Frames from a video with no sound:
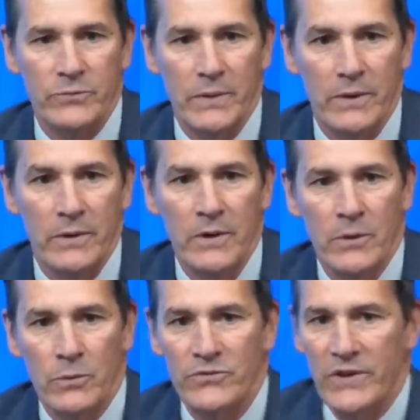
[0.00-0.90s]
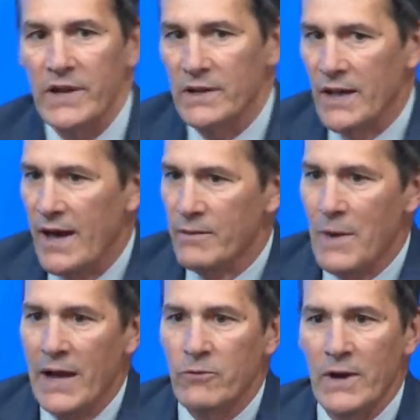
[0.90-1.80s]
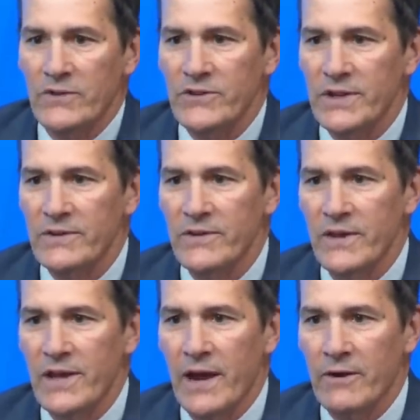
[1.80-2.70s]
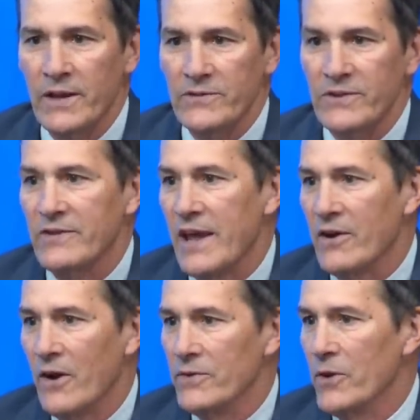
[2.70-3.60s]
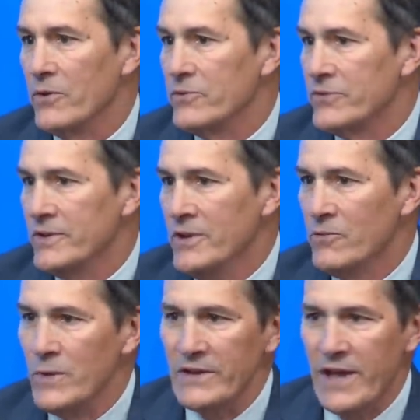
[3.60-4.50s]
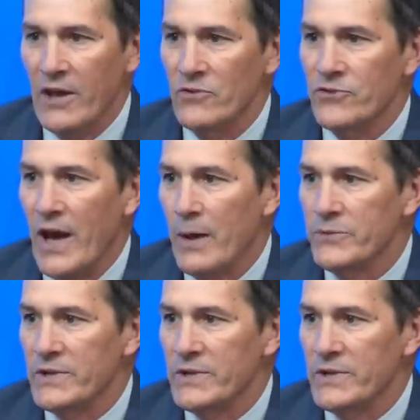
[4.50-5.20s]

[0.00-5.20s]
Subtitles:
we're seeing a lot of migration into the areas to take on those retail jobs,